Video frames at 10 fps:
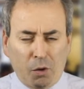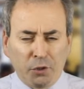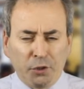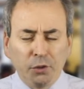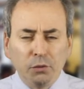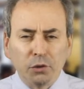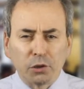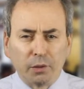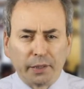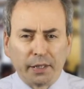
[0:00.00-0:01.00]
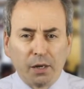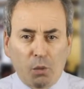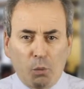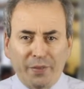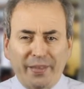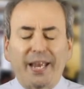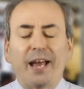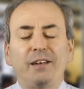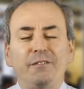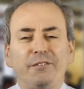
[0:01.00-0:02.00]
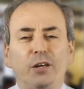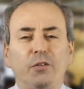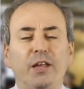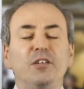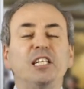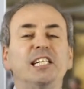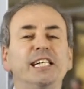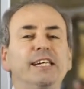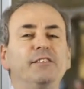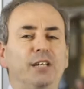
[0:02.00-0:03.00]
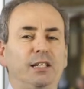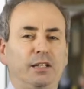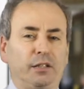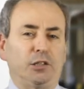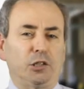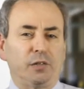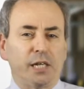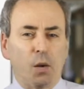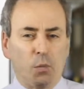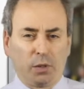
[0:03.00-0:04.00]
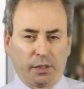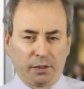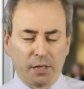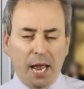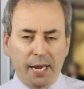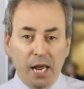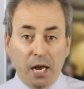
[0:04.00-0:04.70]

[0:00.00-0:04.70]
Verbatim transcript: usually when they hadn't felt they've achieved anything during their working day.